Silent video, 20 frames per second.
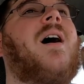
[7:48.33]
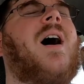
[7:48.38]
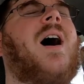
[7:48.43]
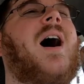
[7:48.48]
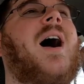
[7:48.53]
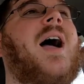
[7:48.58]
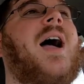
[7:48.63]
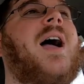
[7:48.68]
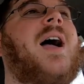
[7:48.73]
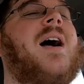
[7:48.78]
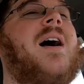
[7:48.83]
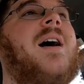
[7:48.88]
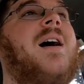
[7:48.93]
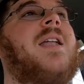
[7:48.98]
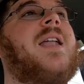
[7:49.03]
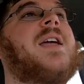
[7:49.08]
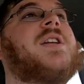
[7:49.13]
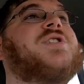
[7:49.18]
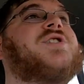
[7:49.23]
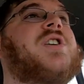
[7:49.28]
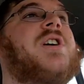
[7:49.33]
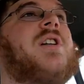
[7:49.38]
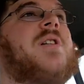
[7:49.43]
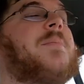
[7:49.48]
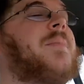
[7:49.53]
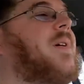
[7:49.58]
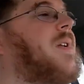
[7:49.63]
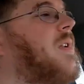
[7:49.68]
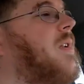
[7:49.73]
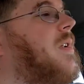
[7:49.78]
I had a
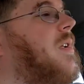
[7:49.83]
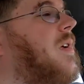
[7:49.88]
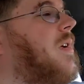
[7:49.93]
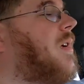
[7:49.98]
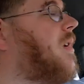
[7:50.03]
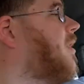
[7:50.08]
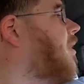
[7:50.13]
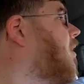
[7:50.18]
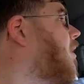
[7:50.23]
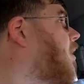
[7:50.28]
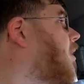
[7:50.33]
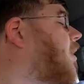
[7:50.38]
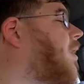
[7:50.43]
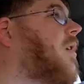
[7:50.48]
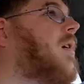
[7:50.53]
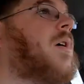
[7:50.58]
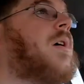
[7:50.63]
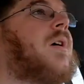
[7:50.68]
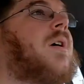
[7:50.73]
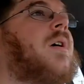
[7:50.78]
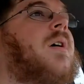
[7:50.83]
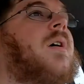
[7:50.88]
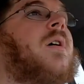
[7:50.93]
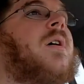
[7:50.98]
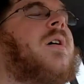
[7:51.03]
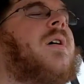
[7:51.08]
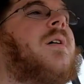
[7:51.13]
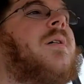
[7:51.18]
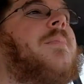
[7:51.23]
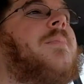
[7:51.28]
gentleman
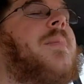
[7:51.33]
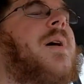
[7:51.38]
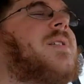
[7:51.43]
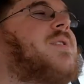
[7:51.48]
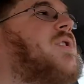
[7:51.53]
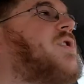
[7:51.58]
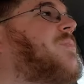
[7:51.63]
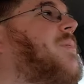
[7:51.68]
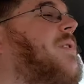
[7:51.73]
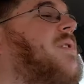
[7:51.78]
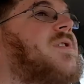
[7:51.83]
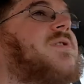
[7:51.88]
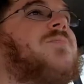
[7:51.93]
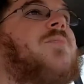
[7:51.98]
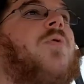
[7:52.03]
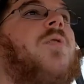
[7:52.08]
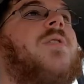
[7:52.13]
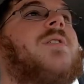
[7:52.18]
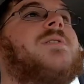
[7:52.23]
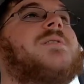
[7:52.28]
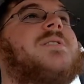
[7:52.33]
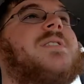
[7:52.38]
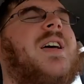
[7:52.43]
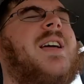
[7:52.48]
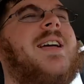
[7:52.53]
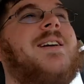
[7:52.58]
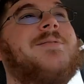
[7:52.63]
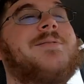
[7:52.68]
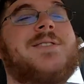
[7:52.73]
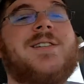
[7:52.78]
message me this morning and say
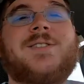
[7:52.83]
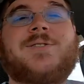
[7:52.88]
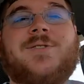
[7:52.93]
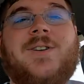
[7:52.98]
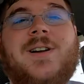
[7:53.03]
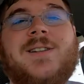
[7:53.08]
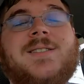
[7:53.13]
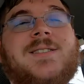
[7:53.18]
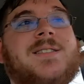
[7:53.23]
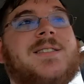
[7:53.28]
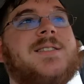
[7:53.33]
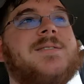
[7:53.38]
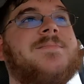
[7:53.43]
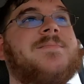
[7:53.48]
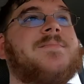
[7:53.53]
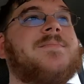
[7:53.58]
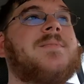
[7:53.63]
he was interested.